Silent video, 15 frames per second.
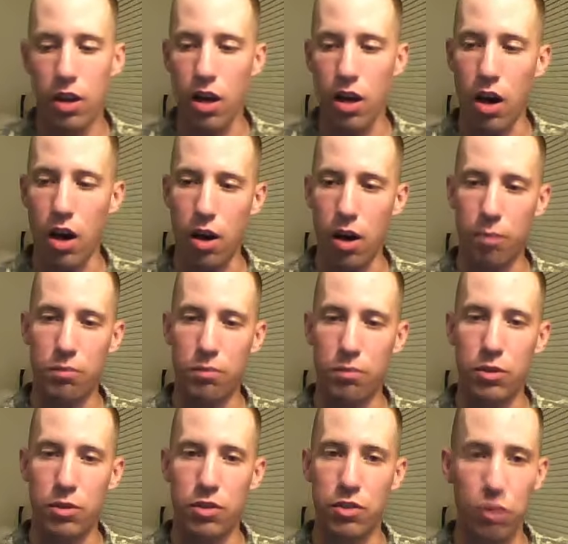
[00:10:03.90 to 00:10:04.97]
Um,
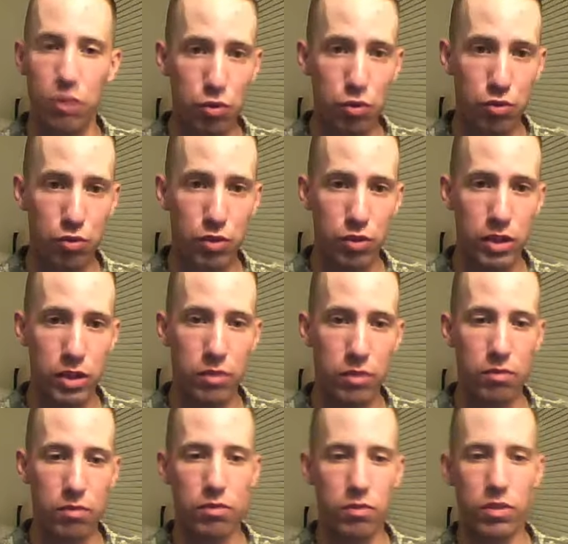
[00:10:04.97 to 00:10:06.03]
Soldier's Creed,
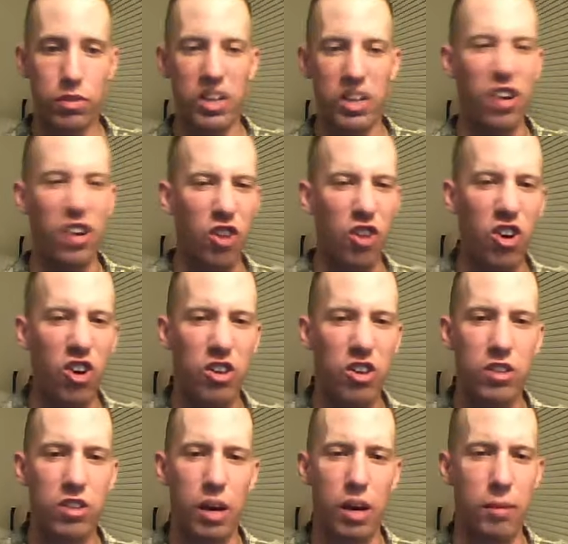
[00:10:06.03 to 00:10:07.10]
kind of long.
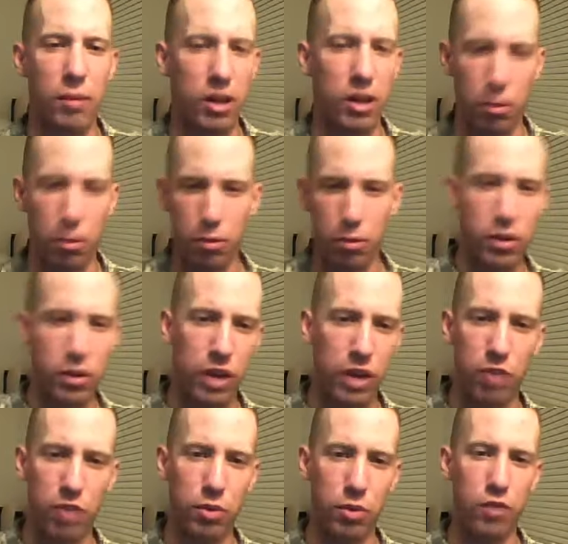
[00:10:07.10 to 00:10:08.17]
I'm not going to bore you
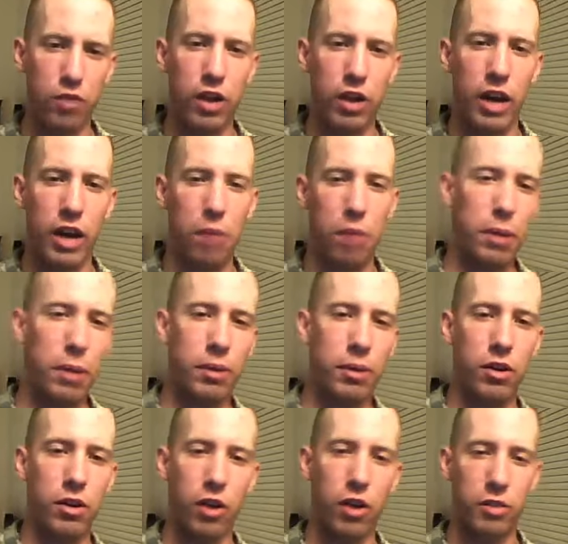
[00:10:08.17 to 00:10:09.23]
guys with it right now. Maybe in
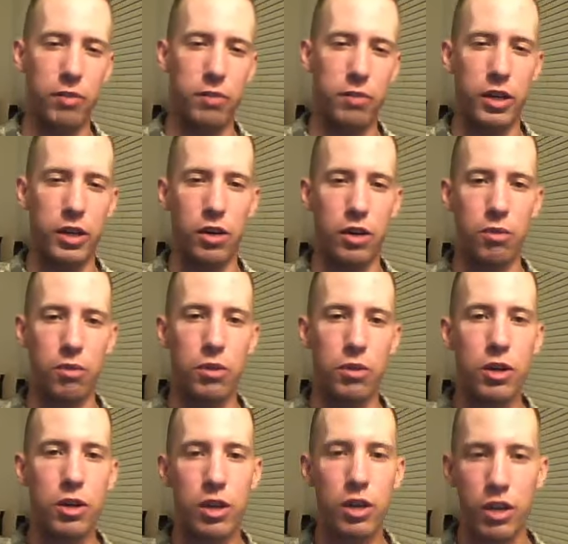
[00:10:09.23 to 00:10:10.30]
another video.
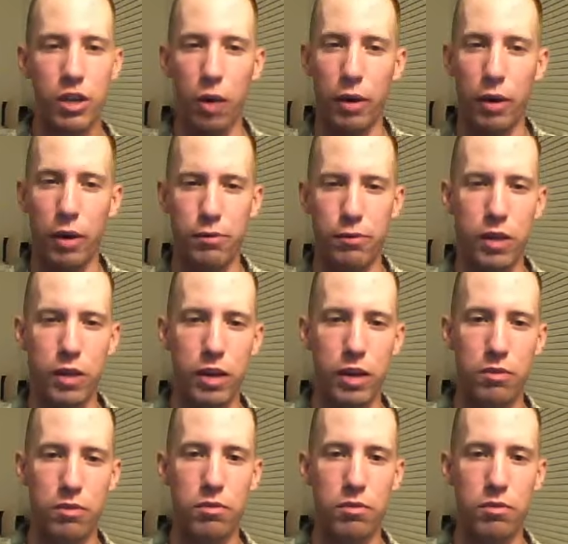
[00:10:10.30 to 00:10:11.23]
I feel like,